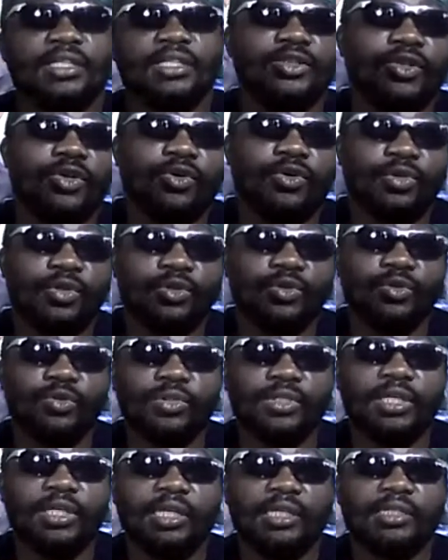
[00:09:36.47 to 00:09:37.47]
So that is how
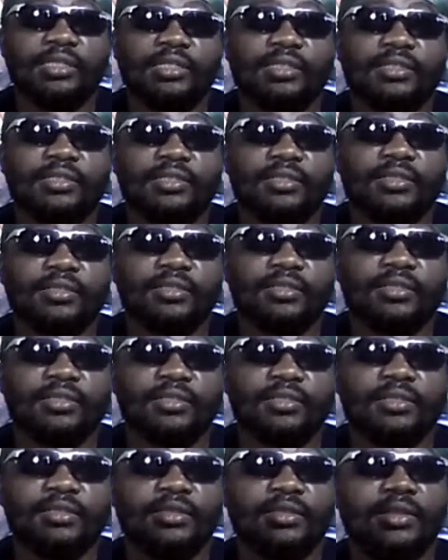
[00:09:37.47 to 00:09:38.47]
you know that
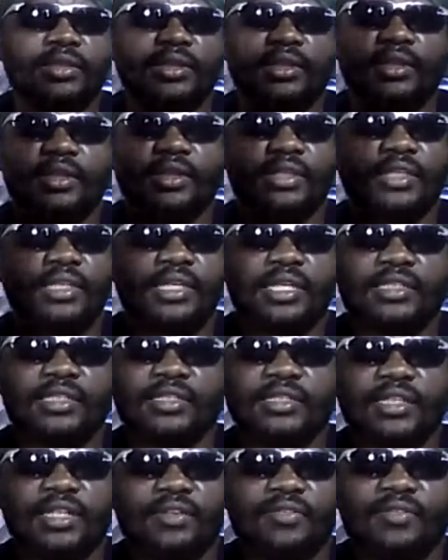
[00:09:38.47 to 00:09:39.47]
he
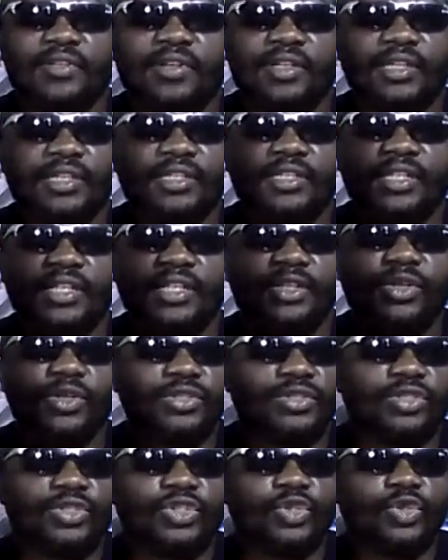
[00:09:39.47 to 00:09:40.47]
has never, he
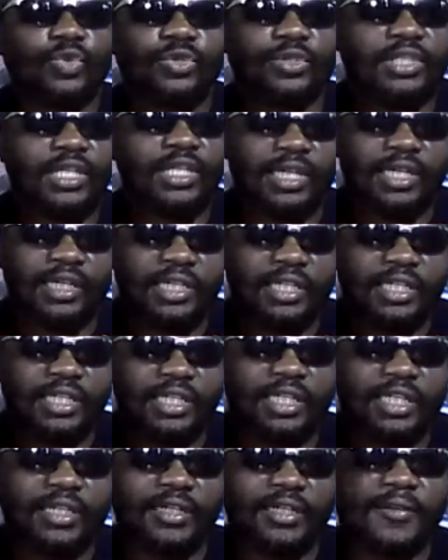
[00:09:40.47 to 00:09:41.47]
doesn't choose the other
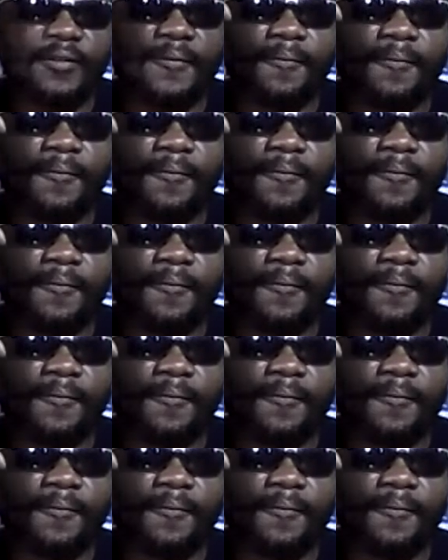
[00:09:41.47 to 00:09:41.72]
nation.